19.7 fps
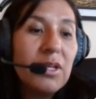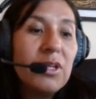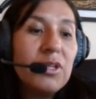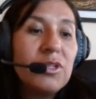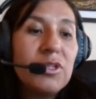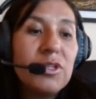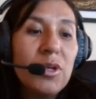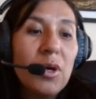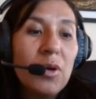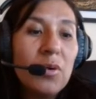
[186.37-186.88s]

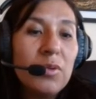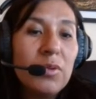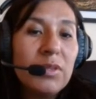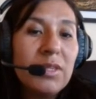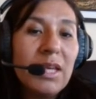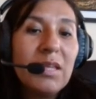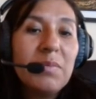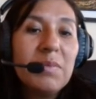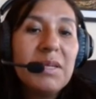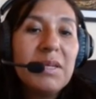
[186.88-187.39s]
So
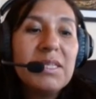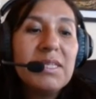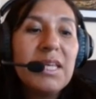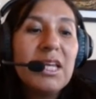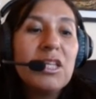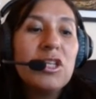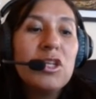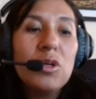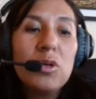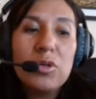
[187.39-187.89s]
that means
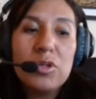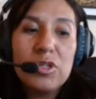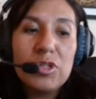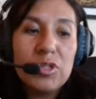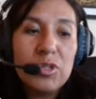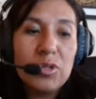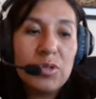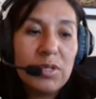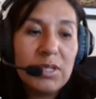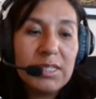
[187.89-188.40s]
that your
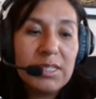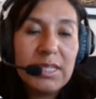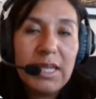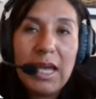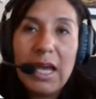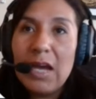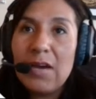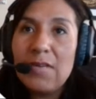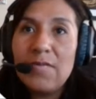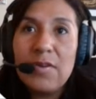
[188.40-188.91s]
students
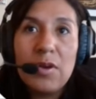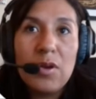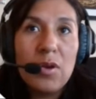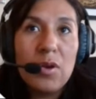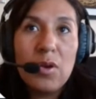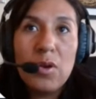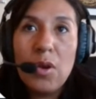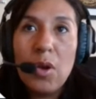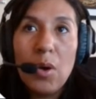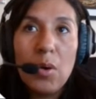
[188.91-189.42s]
have
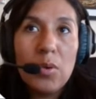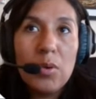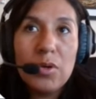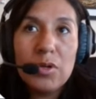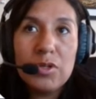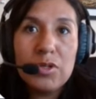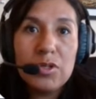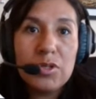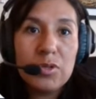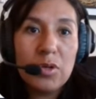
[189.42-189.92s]
no
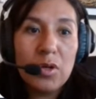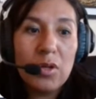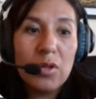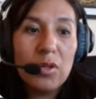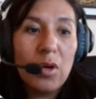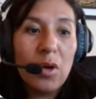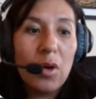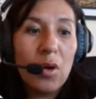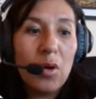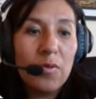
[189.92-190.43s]

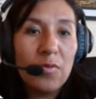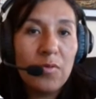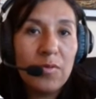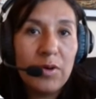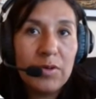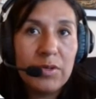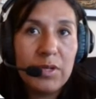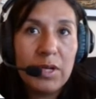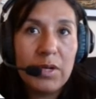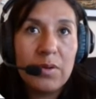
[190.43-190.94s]
control
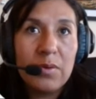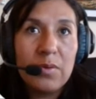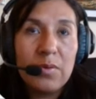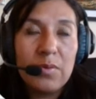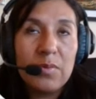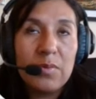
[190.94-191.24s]
over the